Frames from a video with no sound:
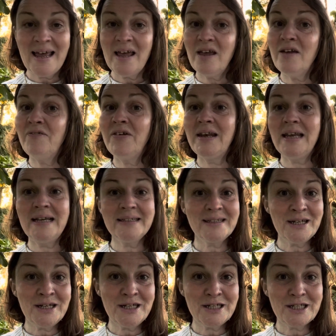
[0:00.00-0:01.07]
If it
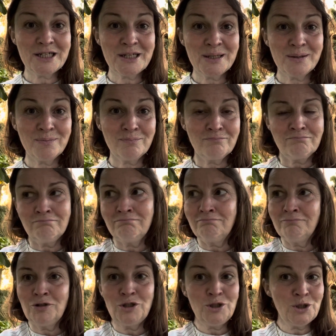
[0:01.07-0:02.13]
isn't,
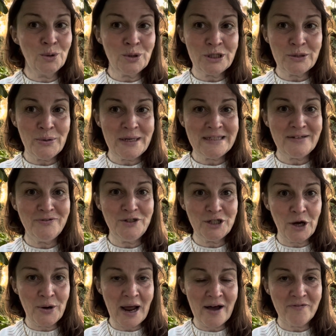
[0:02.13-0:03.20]
don't do it if you
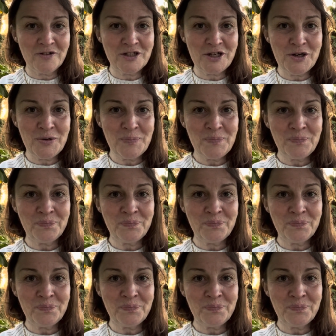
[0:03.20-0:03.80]
don't have to.